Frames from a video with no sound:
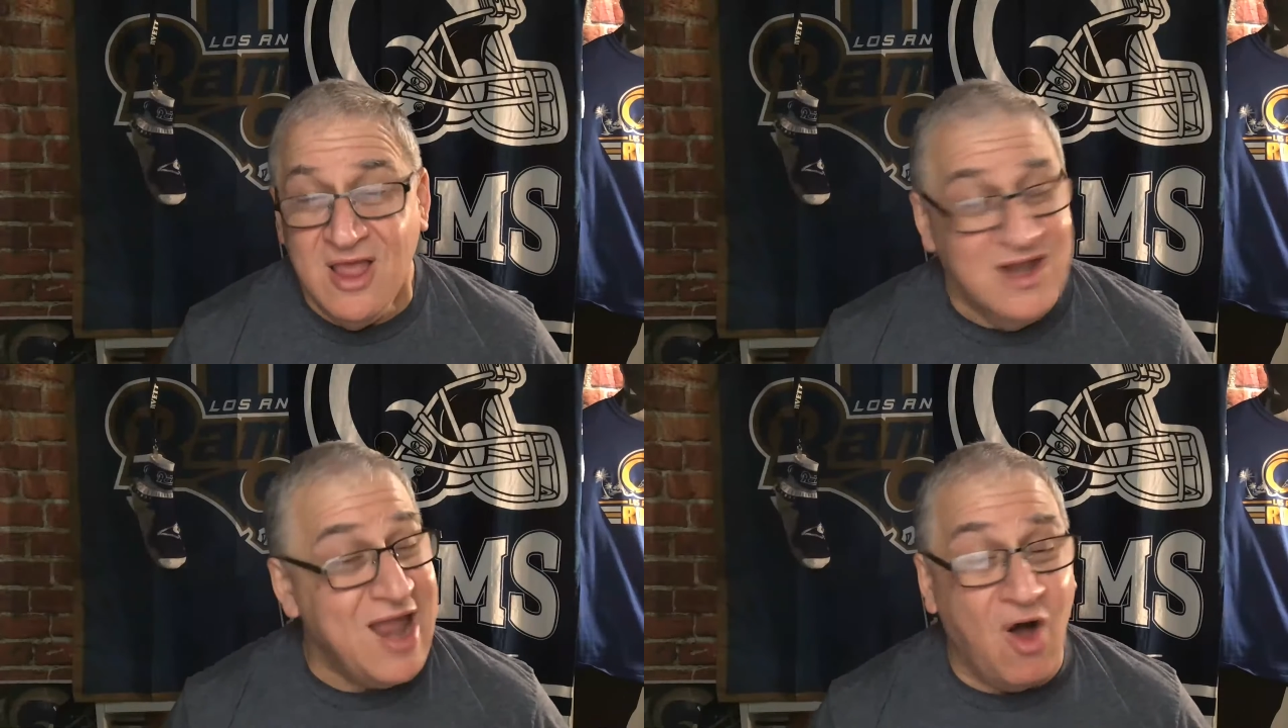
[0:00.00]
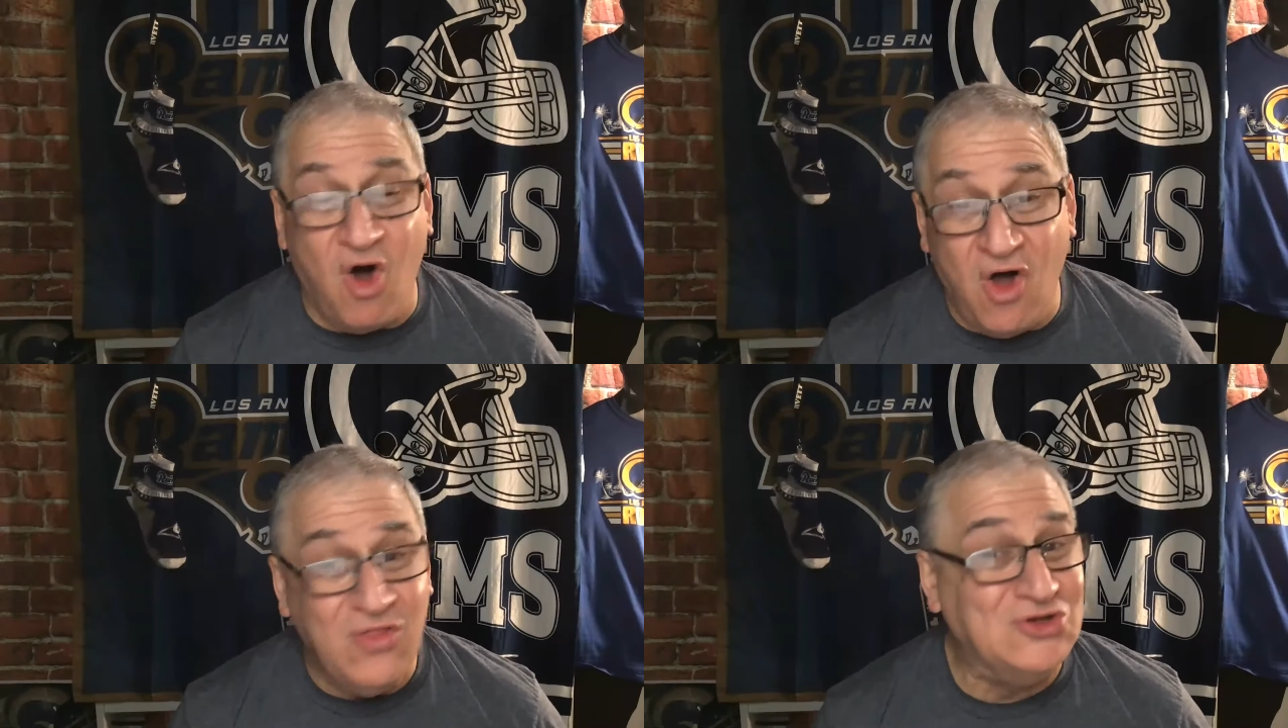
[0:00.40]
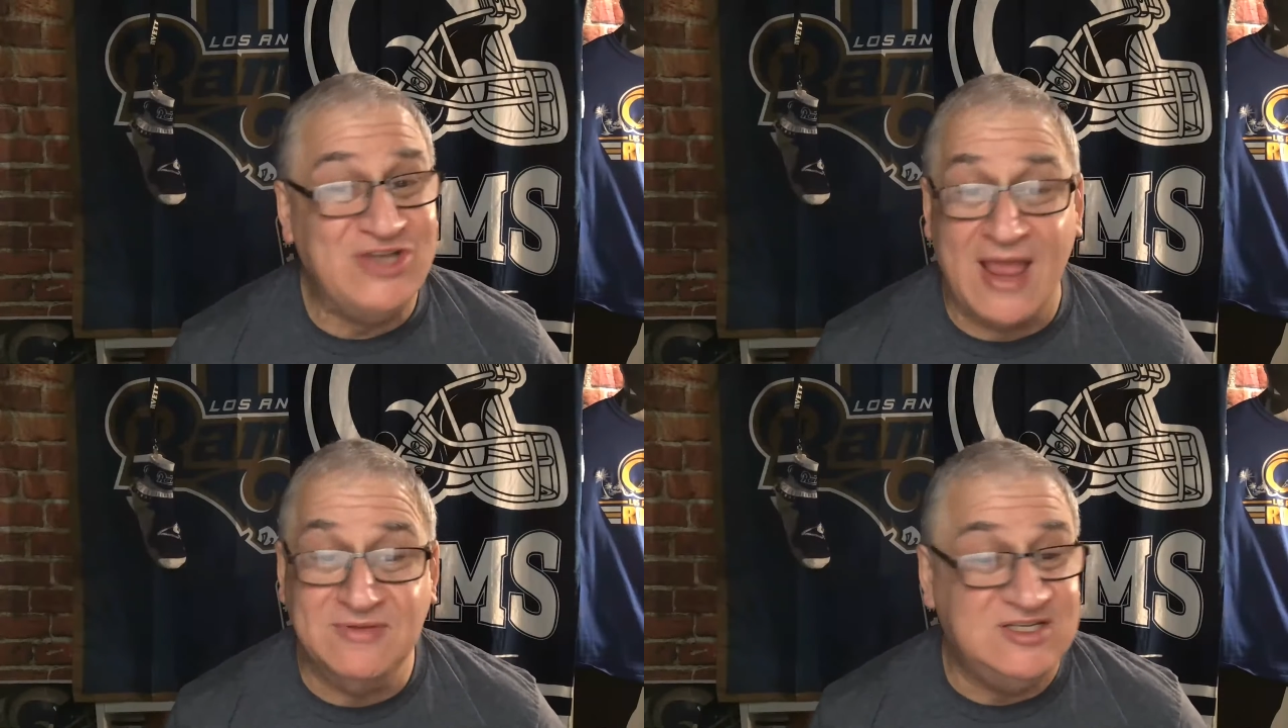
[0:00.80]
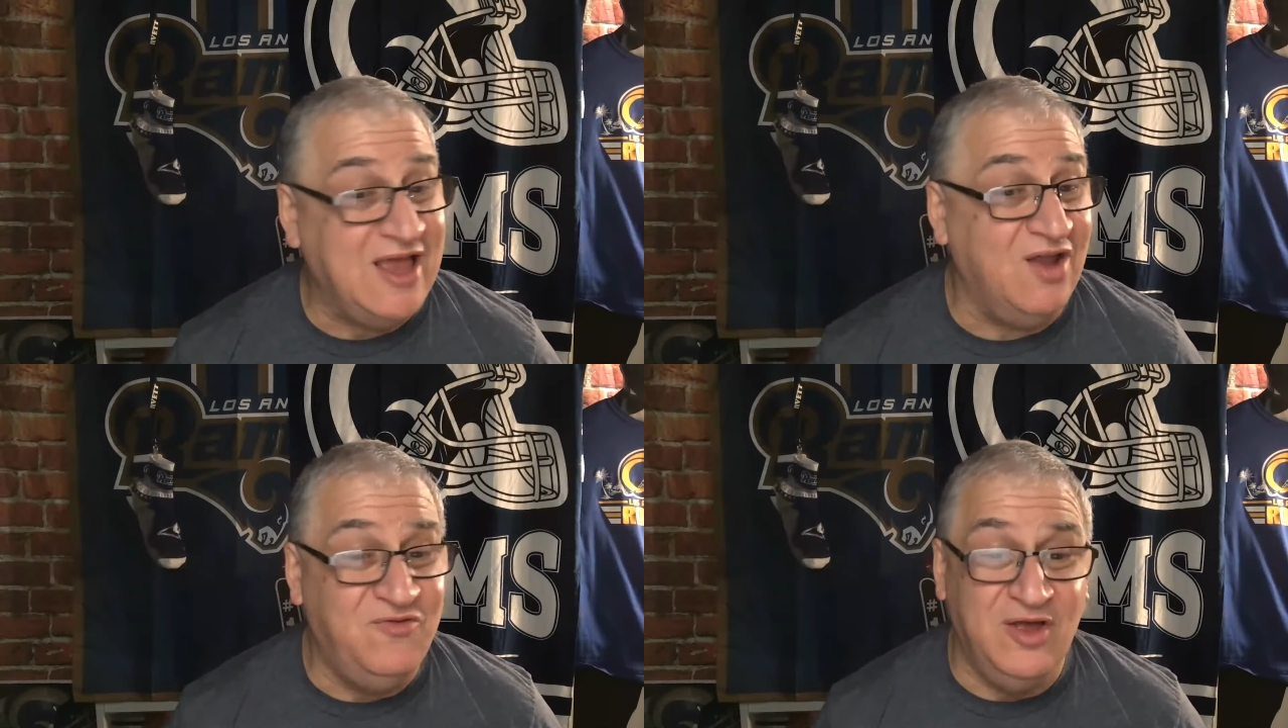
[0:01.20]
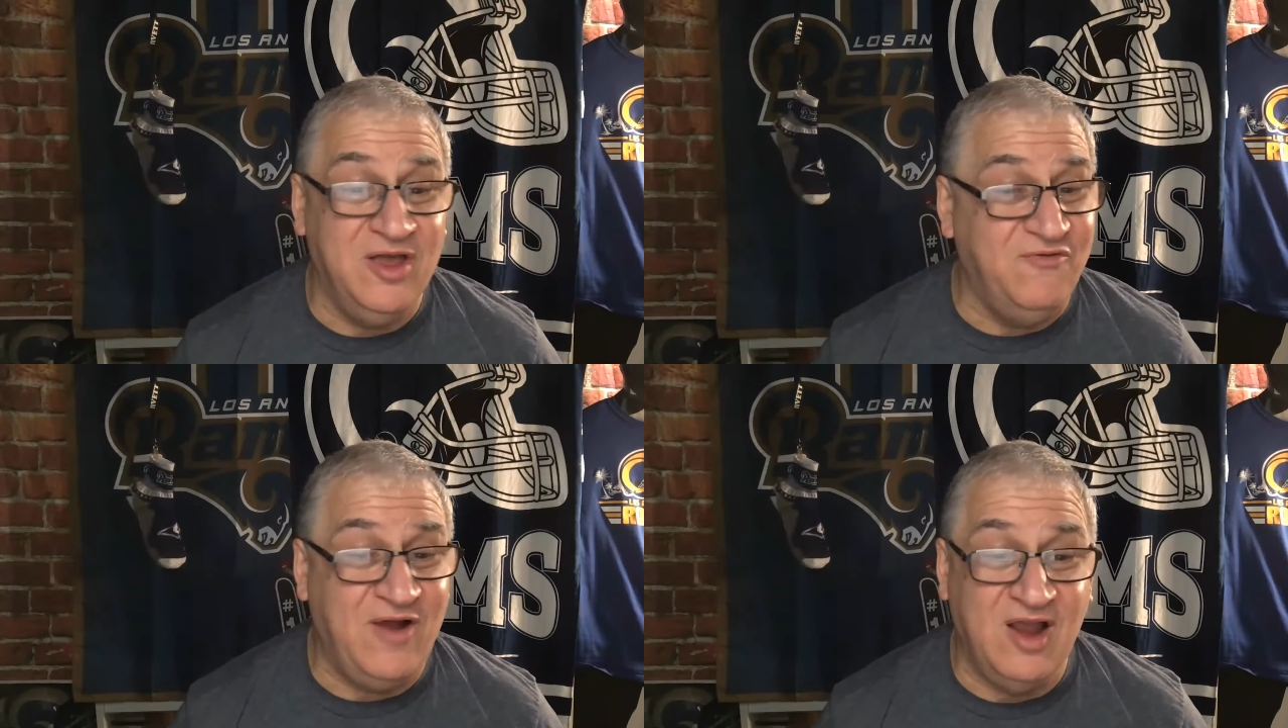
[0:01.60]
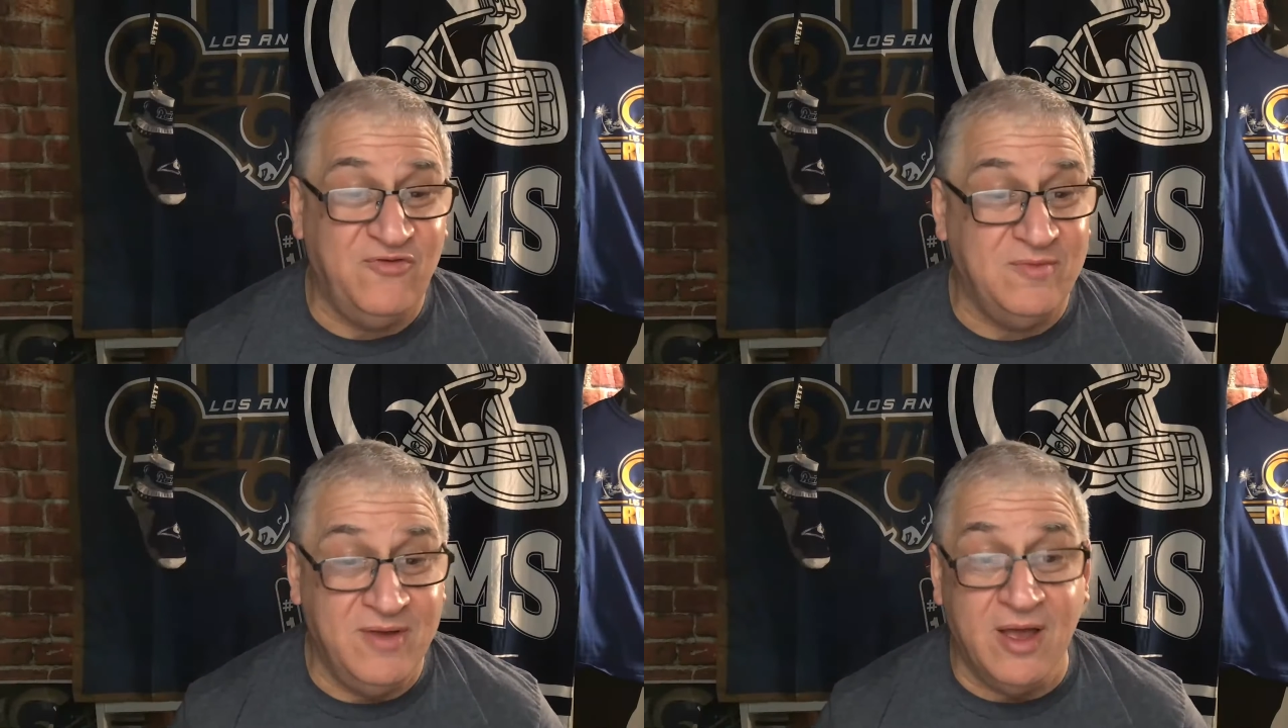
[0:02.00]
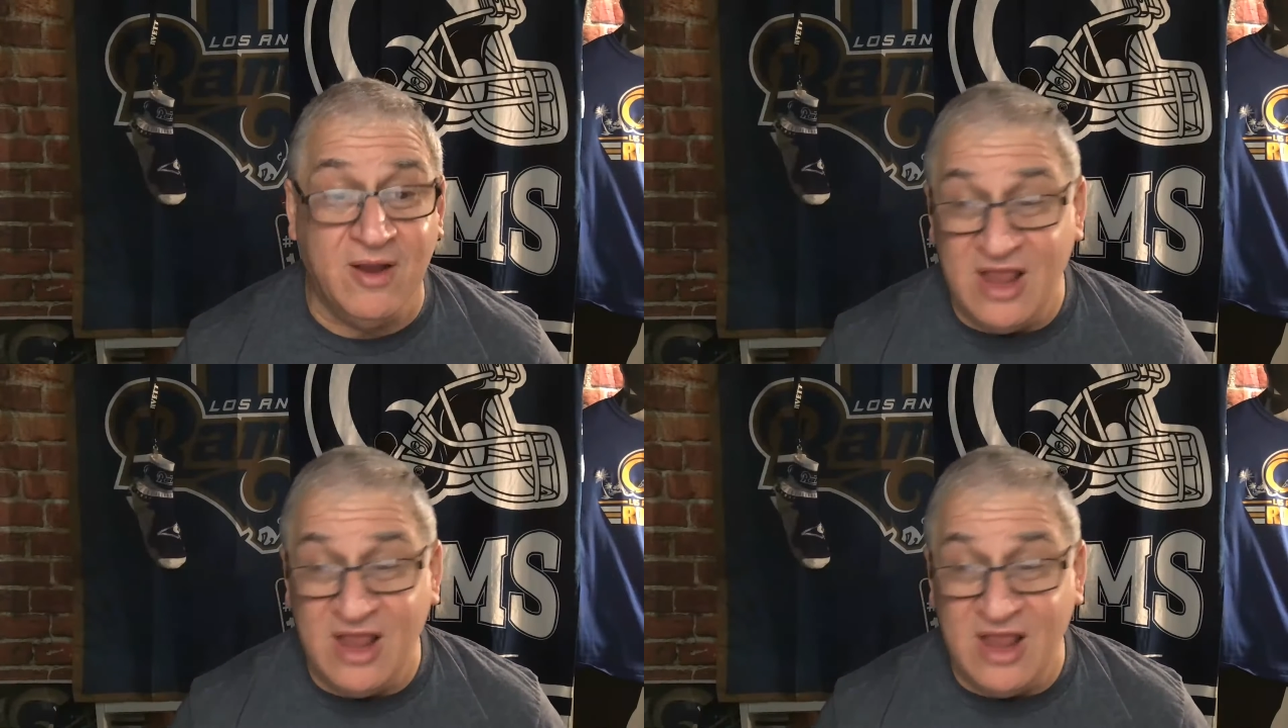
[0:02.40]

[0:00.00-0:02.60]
Now, all those names sound very, very familiar.